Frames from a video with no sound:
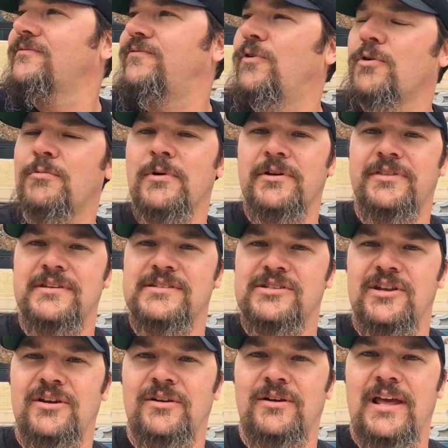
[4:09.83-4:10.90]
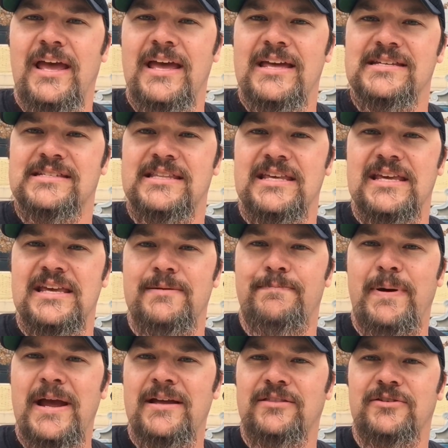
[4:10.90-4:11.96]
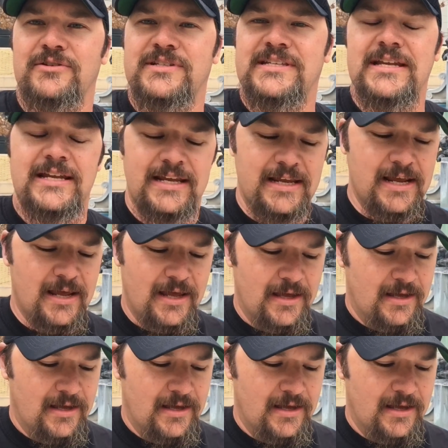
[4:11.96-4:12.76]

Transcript: Fort Worth is known as the Panther City.